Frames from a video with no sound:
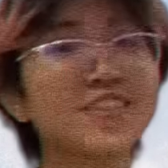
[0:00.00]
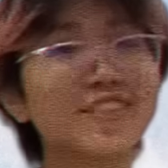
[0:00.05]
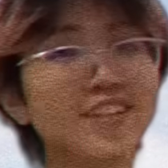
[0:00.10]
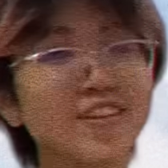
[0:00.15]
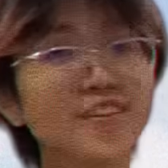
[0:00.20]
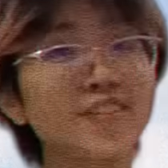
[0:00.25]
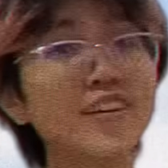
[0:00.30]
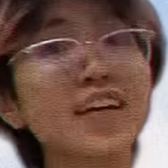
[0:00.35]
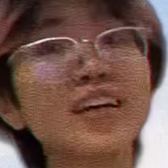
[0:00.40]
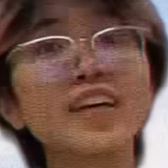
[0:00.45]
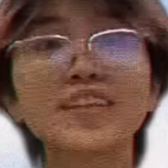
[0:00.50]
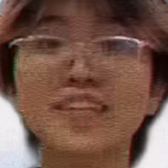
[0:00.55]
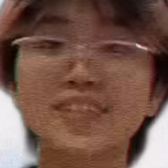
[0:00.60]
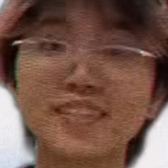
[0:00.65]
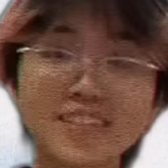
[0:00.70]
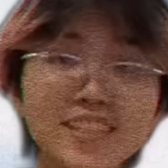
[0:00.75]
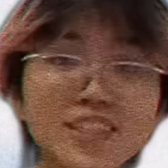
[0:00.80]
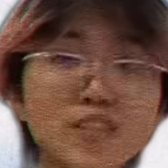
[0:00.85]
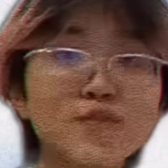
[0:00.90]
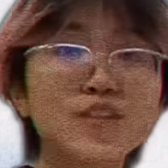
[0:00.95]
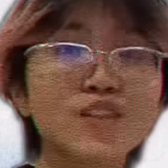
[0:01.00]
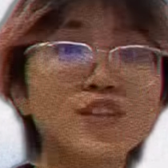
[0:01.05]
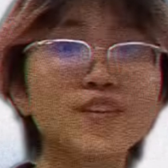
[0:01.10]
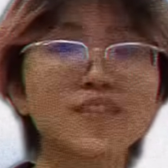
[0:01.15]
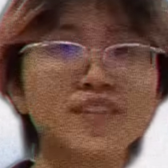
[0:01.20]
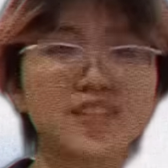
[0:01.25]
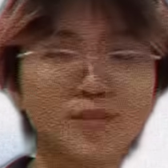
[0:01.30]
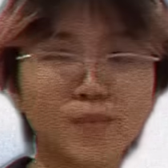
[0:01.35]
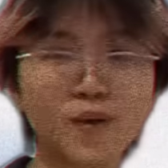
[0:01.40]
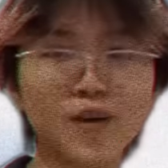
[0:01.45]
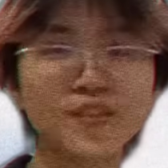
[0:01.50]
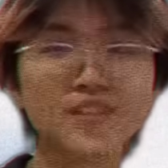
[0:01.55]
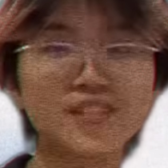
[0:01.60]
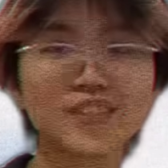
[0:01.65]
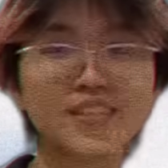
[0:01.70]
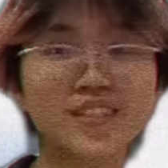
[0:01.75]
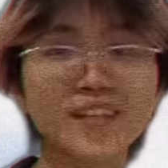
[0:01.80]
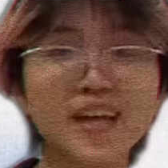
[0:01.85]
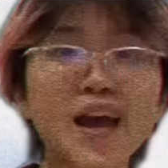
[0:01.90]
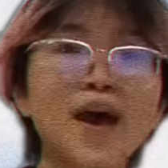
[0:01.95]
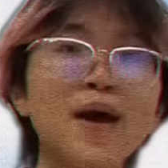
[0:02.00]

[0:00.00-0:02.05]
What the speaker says: you know that this video is sponsored